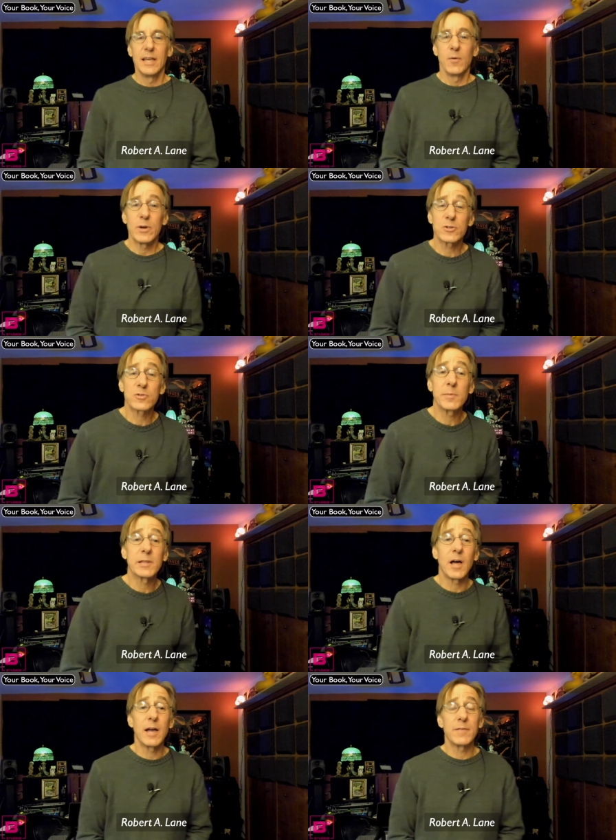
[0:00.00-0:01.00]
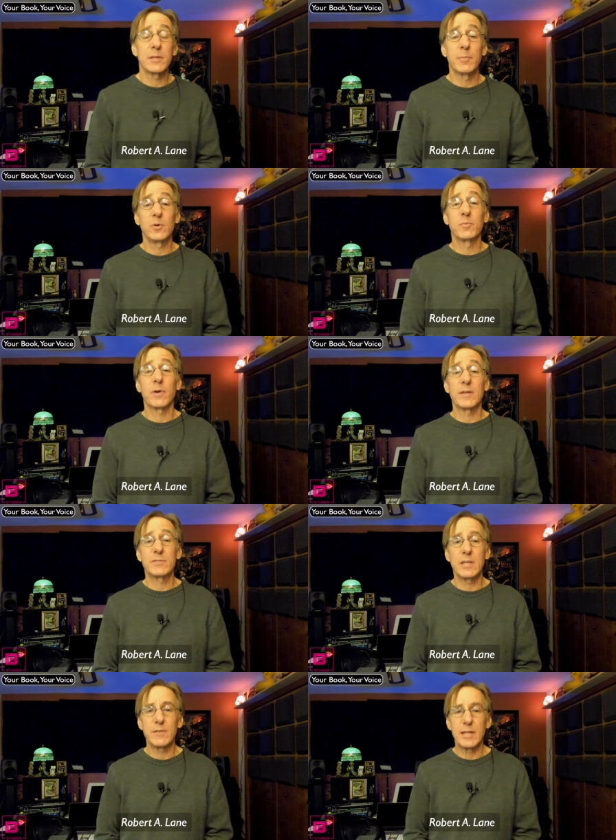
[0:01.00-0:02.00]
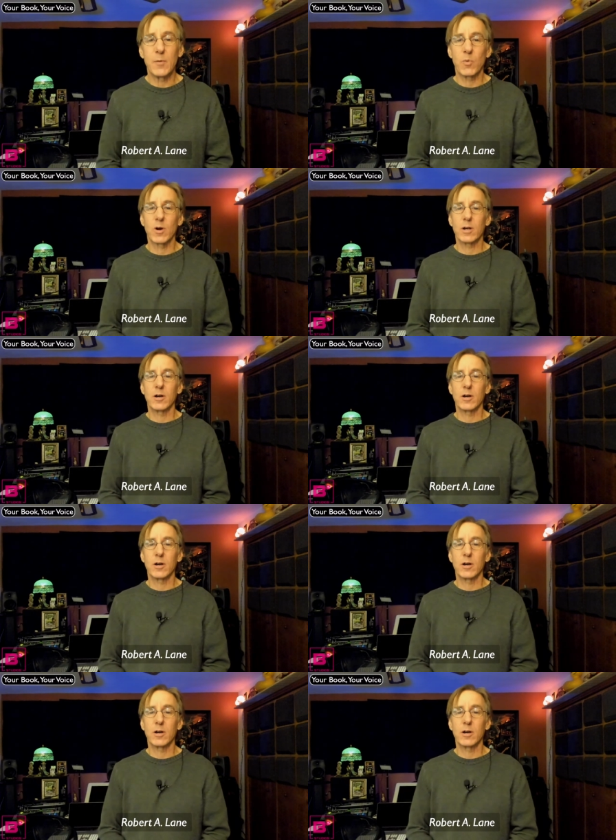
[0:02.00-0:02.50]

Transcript: We are streaming live on the Bold Brave TV network.